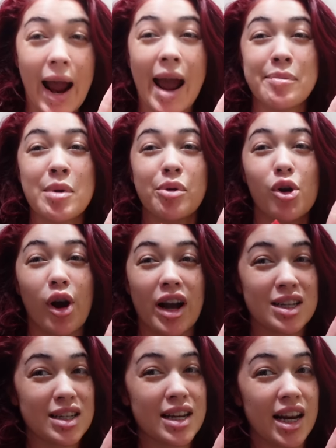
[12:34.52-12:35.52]
I have been
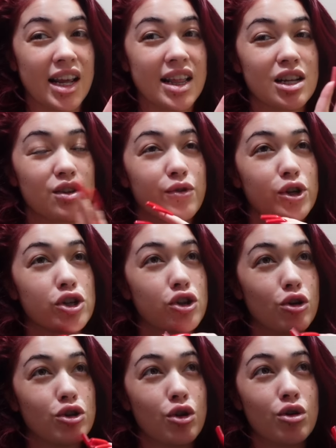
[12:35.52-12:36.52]
procrastinating this for
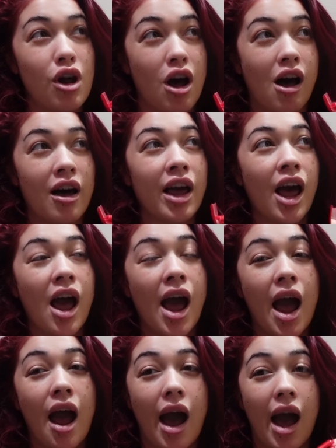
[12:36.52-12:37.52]
so long,
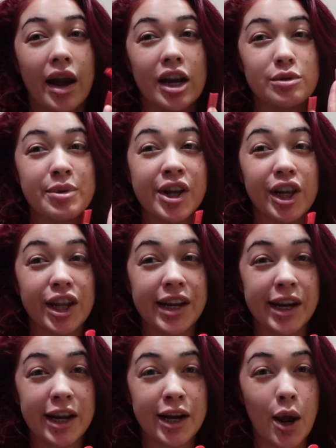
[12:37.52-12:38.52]
and it's been
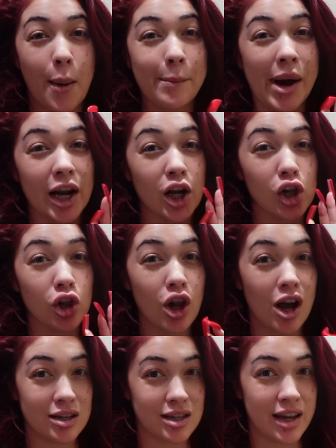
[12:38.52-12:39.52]
cleaning my
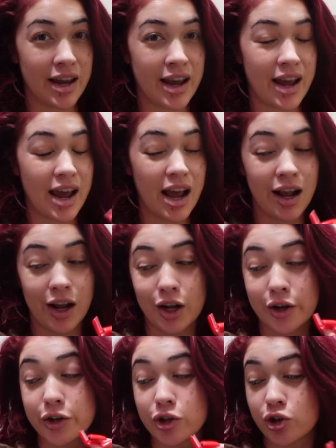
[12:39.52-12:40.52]
closet.
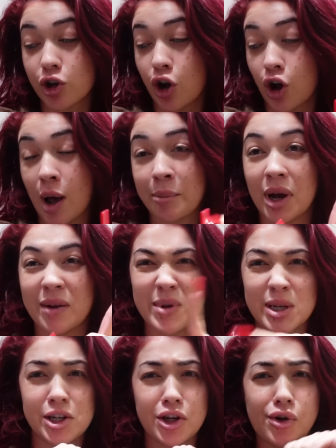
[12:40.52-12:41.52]
So I'm
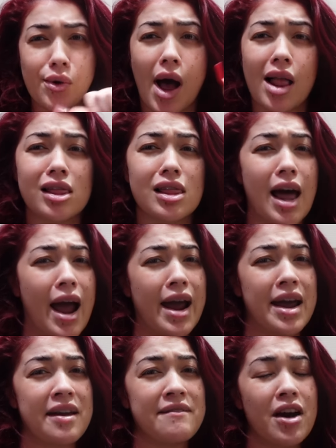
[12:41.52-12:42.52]
coming to you
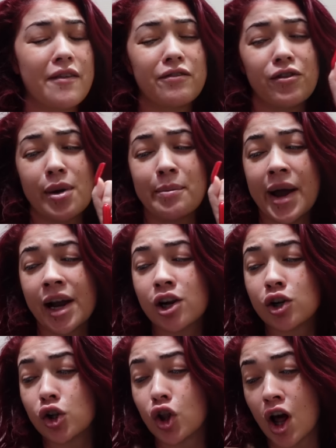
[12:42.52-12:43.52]
live from my
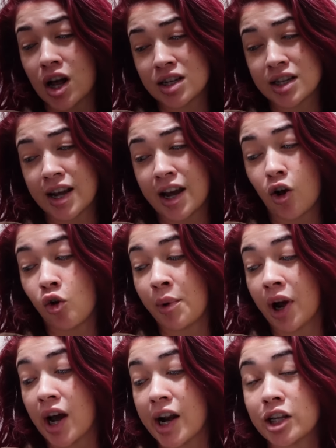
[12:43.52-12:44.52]
closet. Oh my
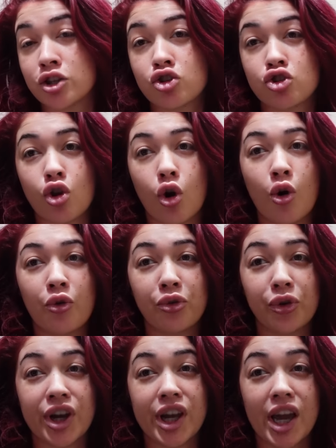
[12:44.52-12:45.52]
god, it's so
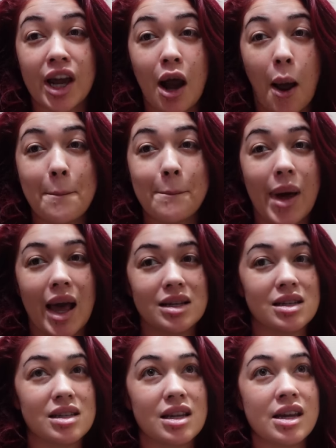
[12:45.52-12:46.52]
freaking
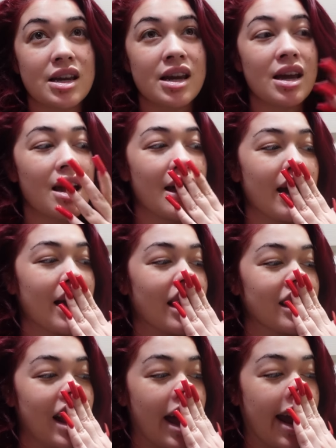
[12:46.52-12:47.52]
messy.
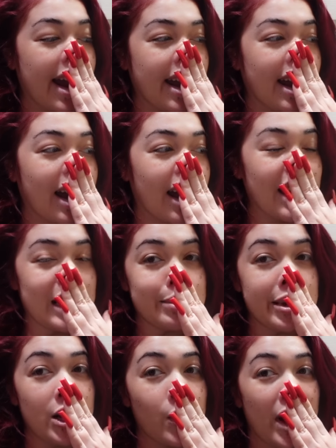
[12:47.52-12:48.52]
Like, it's
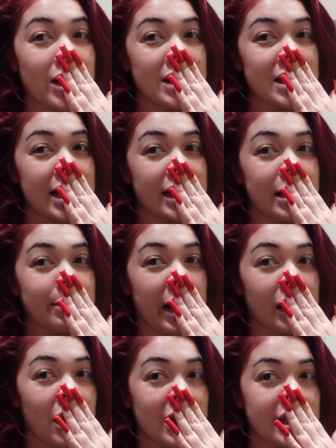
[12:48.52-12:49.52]
been a while since I cleaned my
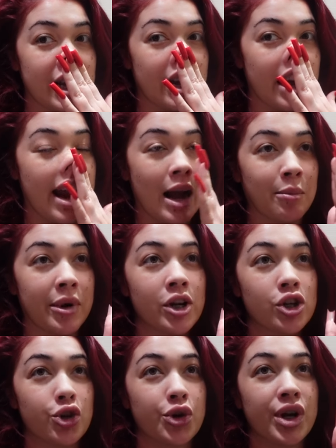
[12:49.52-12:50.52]
closet, and I'm gonna
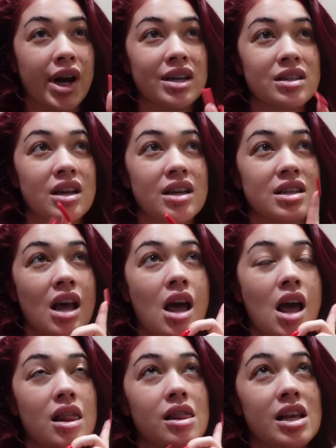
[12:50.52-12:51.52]
show you guys because
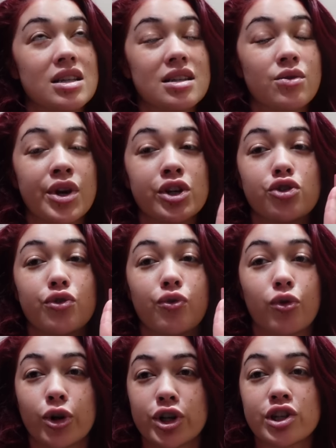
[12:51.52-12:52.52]
this is going to
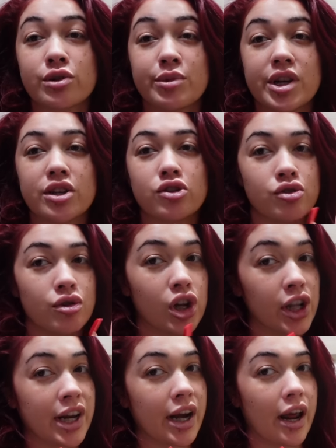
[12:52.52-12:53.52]
force me to
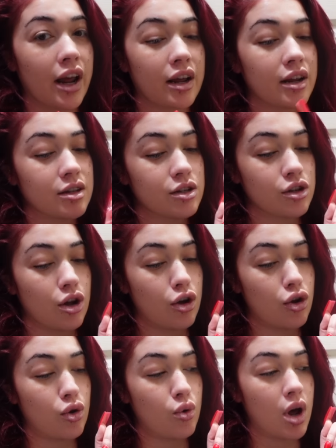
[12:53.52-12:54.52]
clean it.
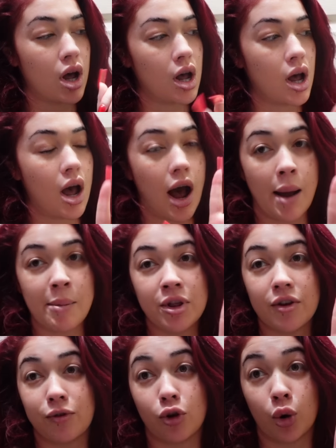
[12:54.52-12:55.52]
So I'm on
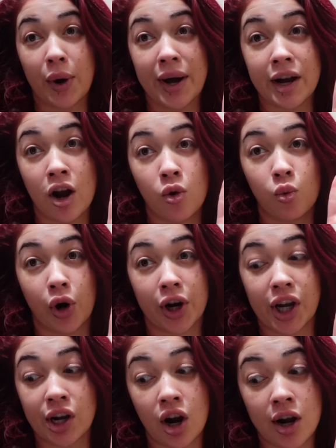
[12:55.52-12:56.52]
the floor right now
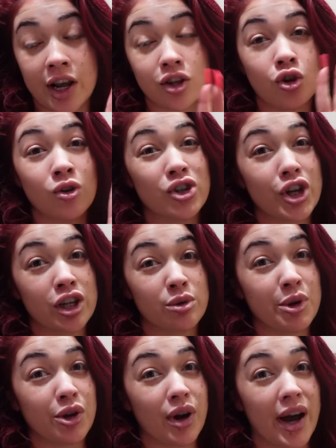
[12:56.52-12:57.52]
working on it. Don't judge
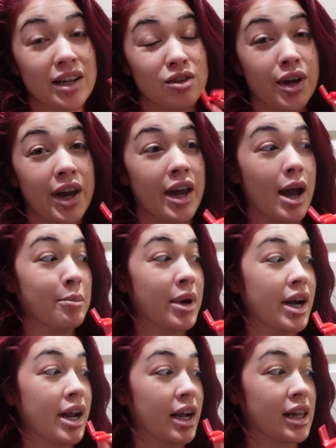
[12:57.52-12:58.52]
me, you guys, okay? I'm
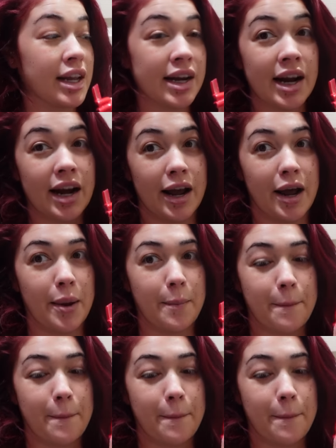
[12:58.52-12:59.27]
gonna clean it up.